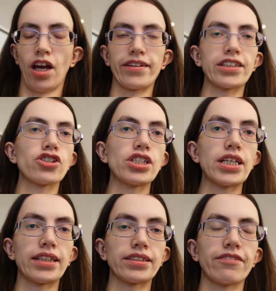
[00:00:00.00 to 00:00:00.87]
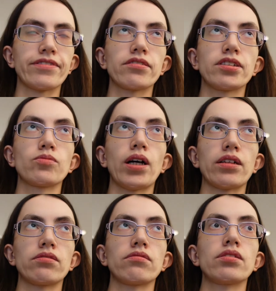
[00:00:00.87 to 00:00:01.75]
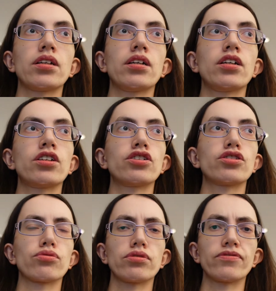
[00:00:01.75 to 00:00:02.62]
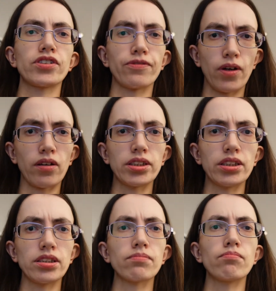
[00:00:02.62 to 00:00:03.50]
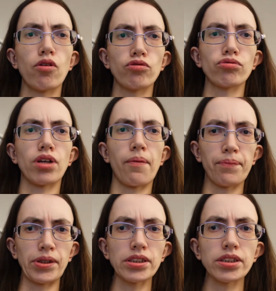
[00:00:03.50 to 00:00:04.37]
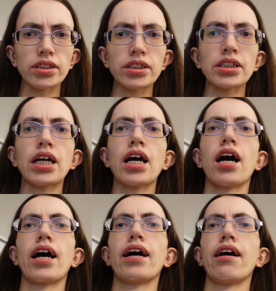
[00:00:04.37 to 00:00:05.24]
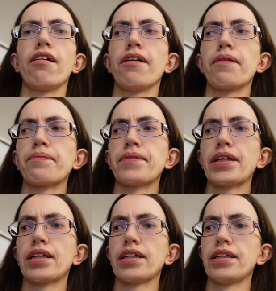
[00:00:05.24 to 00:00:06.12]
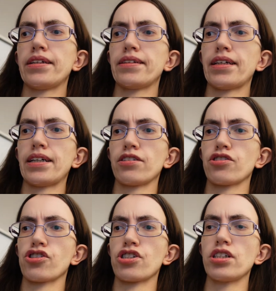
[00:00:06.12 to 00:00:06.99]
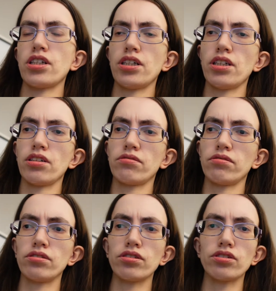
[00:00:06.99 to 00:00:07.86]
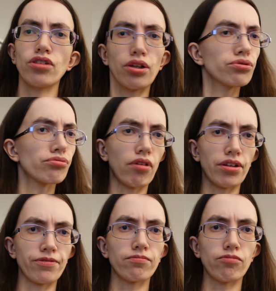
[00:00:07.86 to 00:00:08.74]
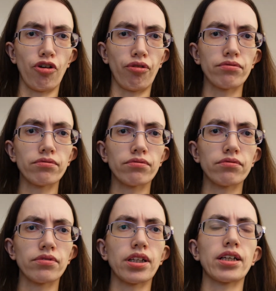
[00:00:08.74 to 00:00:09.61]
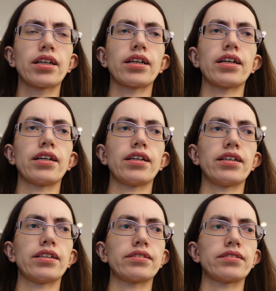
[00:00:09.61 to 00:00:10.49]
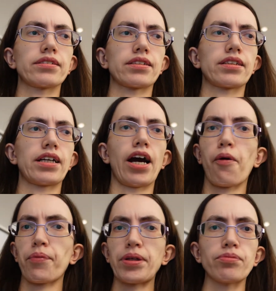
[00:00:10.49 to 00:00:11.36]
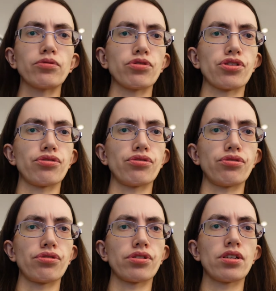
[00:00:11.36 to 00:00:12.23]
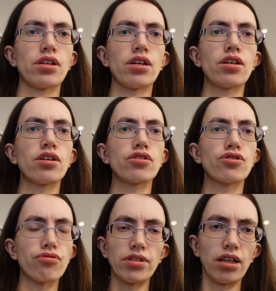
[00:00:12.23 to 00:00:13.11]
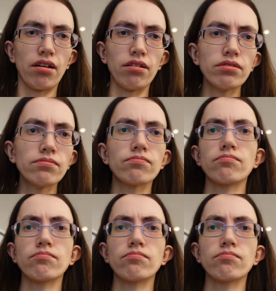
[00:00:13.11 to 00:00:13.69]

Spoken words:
I think she has a very well sort of defined moral compass, in that she knows right from wrong and how people should treat her.